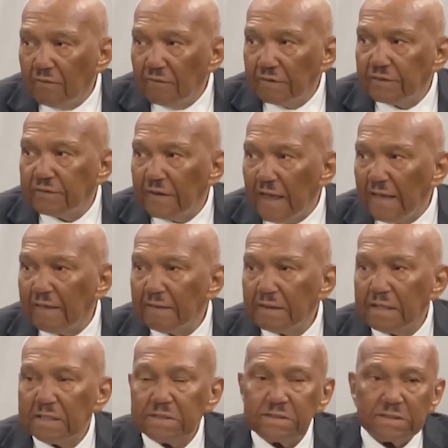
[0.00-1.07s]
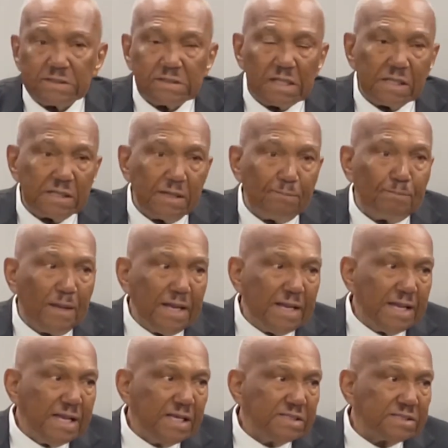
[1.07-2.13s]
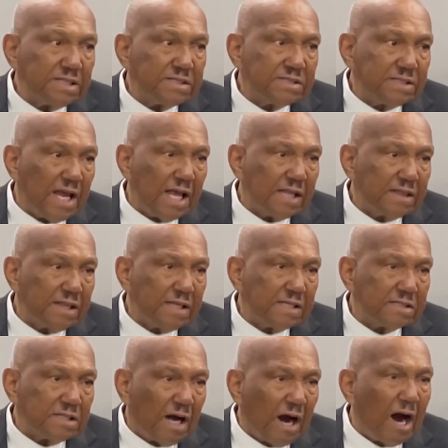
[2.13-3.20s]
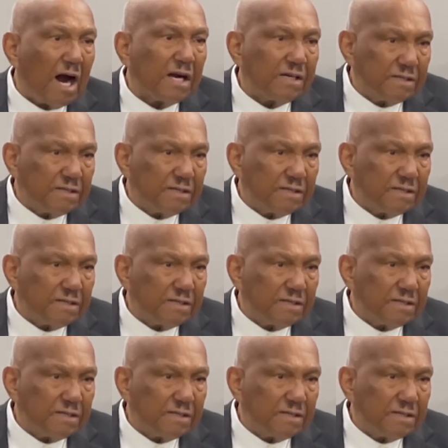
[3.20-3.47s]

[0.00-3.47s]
and take the beatings and take the hard